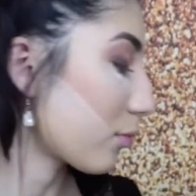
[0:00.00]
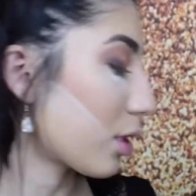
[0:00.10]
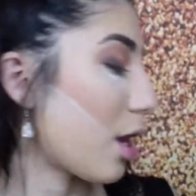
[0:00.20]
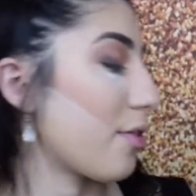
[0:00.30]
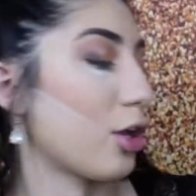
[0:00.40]

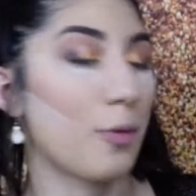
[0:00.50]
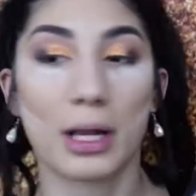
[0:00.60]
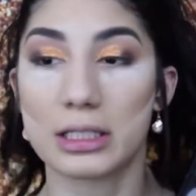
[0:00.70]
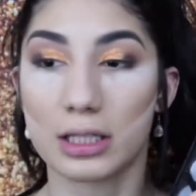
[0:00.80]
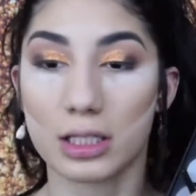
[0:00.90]
and then go
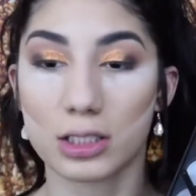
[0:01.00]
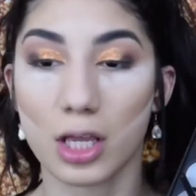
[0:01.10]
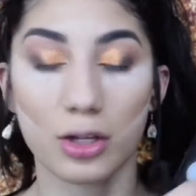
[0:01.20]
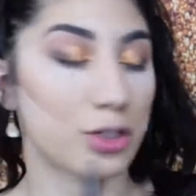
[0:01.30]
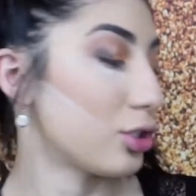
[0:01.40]
back to this
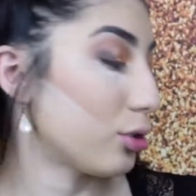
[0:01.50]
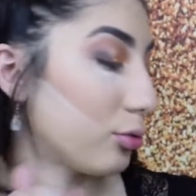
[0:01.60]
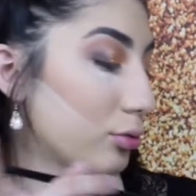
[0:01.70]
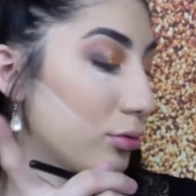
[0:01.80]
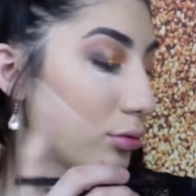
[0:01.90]
color too
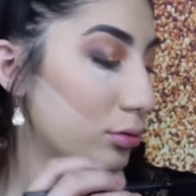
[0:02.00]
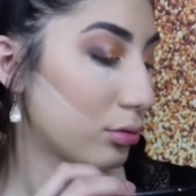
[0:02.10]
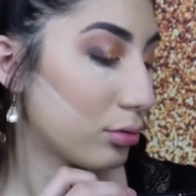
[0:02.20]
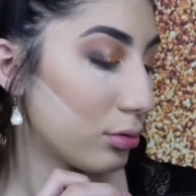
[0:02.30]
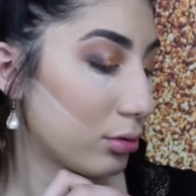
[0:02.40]

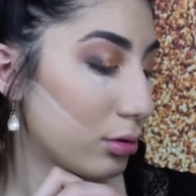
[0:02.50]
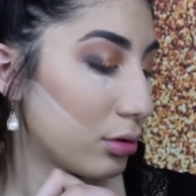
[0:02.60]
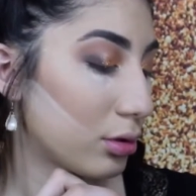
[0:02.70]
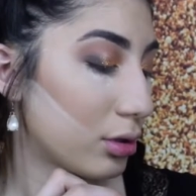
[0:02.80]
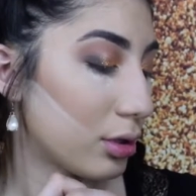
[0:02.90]

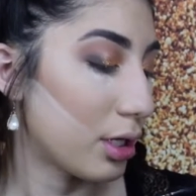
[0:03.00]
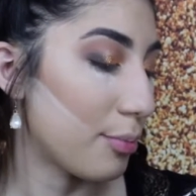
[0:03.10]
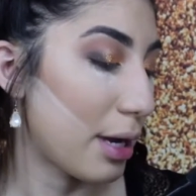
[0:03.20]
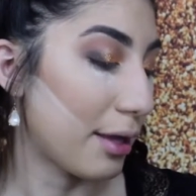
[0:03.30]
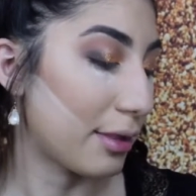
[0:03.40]

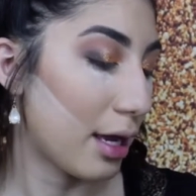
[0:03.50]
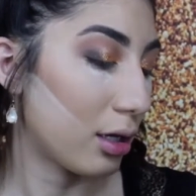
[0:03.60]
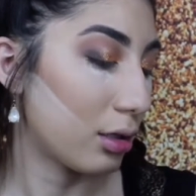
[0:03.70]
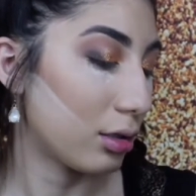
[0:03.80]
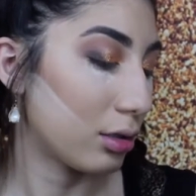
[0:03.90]
and pat that
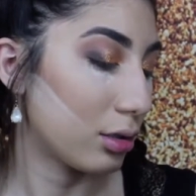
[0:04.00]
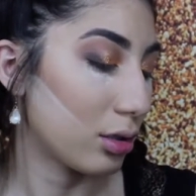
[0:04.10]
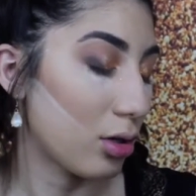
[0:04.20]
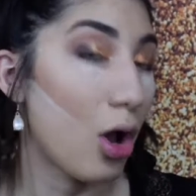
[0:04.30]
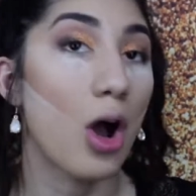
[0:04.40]

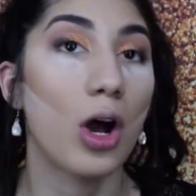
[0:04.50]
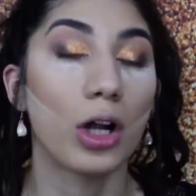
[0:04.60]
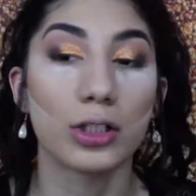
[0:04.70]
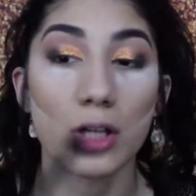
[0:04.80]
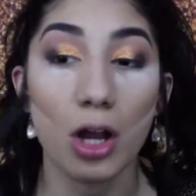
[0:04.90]

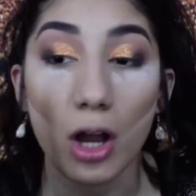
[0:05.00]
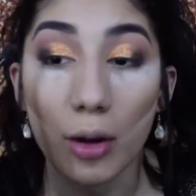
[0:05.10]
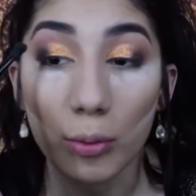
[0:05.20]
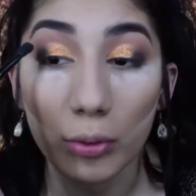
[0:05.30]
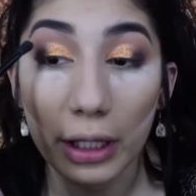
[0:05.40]
on top,
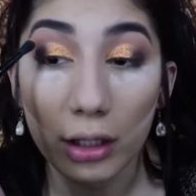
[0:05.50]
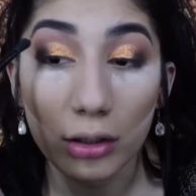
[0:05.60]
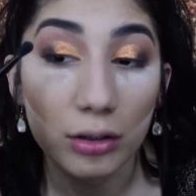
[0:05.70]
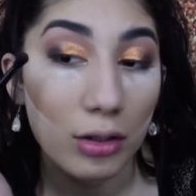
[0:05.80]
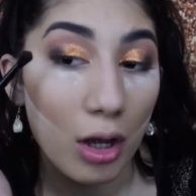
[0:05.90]
like
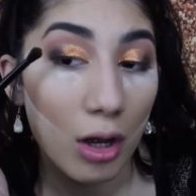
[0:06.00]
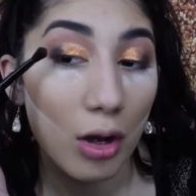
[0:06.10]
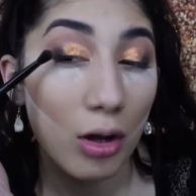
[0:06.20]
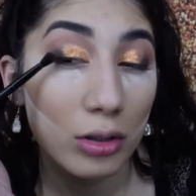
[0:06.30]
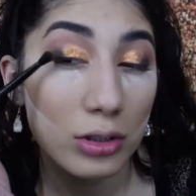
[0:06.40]
not
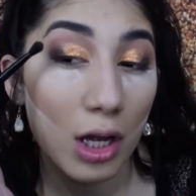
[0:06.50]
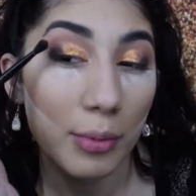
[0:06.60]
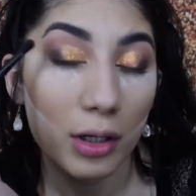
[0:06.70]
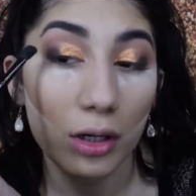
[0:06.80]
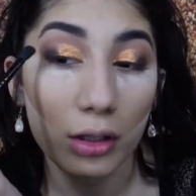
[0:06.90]
on top
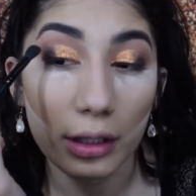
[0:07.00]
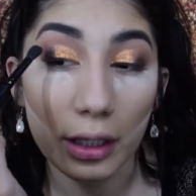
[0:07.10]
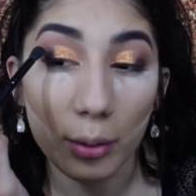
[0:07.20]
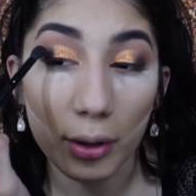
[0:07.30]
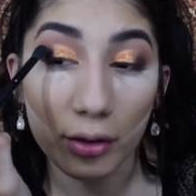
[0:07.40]
but
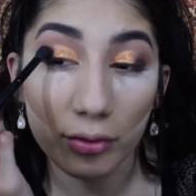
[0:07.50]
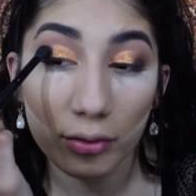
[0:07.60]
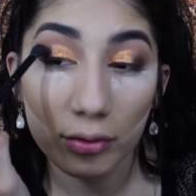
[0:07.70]
like above,